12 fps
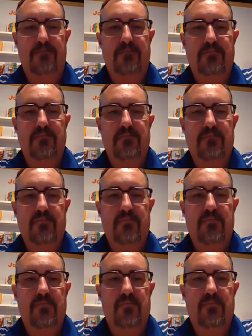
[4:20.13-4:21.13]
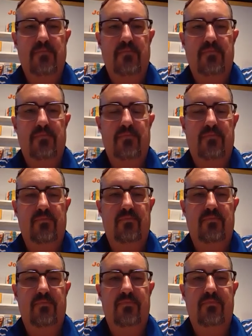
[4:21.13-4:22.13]

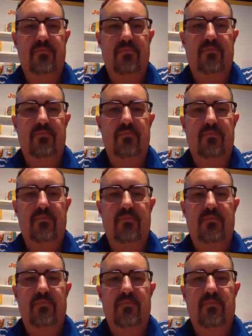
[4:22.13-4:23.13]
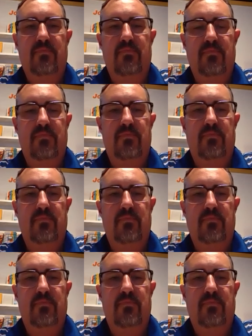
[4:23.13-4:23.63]
This person isn't speaking.